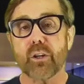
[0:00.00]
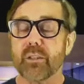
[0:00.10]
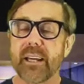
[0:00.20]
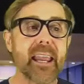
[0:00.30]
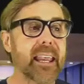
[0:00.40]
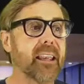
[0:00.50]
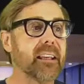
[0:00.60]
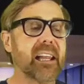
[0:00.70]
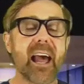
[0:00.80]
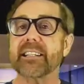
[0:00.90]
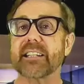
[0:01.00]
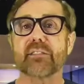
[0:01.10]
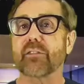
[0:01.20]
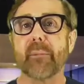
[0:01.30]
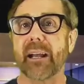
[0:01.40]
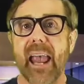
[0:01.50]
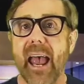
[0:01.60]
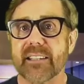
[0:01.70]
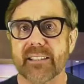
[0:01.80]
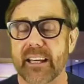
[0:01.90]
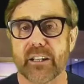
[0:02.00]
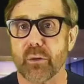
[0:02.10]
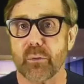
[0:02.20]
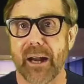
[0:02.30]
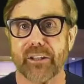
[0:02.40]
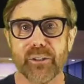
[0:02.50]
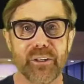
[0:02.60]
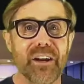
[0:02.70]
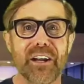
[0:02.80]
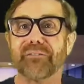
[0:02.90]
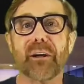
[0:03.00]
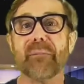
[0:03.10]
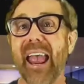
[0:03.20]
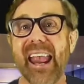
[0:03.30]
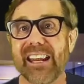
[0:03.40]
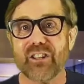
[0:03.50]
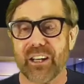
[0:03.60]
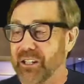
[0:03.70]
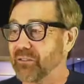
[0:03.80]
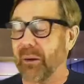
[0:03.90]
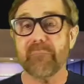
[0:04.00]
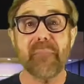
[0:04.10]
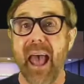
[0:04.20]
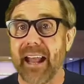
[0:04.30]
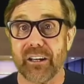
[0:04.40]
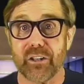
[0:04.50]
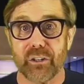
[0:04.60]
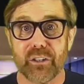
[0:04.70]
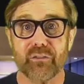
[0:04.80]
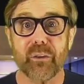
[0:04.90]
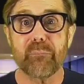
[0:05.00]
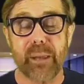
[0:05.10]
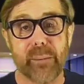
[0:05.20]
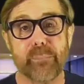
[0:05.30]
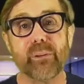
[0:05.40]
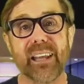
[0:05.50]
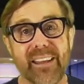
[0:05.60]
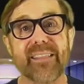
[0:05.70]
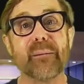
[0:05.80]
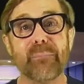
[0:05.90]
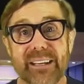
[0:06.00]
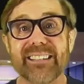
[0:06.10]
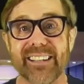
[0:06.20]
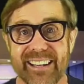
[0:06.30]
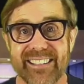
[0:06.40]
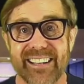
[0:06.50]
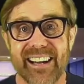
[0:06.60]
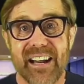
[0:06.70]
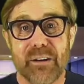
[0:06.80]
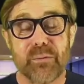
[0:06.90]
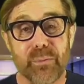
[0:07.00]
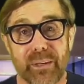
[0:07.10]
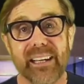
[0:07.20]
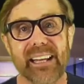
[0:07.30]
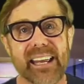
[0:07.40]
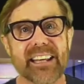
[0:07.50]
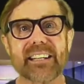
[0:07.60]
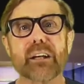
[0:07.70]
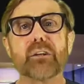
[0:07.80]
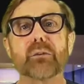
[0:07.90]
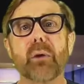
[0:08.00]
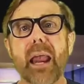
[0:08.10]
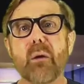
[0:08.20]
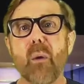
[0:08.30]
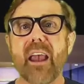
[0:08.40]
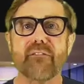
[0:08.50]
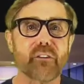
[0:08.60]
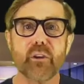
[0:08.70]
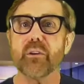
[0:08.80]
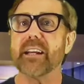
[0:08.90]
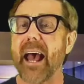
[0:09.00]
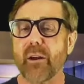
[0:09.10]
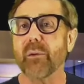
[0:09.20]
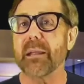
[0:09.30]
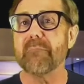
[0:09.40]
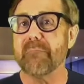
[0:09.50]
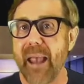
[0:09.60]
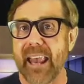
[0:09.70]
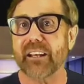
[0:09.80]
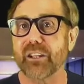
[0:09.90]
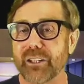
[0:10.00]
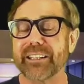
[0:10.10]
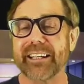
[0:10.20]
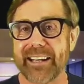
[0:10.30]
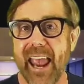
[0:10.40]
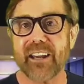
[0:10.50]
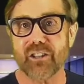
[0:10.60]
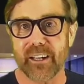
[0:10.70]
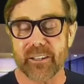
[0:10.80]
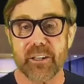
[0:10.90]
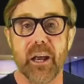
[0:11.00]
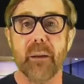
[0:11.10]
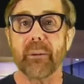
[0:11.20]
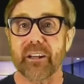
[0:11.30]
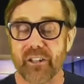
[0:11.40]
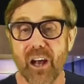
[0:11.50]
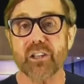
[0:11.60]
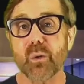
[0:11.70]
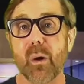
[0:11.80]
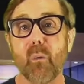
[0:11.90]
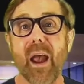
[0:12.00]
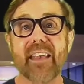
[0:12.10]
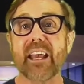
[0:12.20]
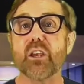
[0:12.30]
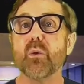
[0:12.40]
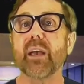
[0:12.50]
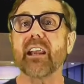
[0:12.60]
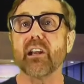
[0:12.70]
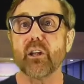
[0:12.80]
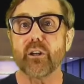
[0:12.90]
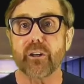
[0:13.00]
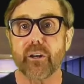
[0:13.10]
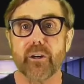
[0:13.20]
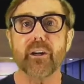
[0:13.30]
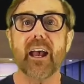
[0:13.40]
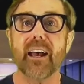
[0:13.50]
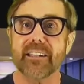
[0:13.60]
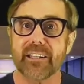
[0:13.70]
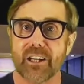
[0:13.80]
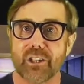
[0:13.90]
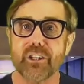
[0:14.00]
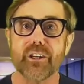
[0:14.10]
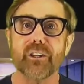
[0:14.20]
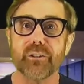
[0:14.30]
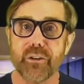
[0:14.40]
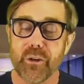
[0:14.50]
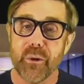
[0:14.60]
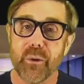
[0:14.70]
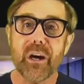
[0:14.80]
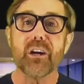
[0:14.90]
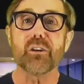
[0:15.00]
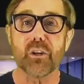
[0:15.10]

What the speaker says: So taking classes from a casting director, from agents, from managers, from people in the business really is a great way for you to not only make good connections, but it's also a way that you can learn additional new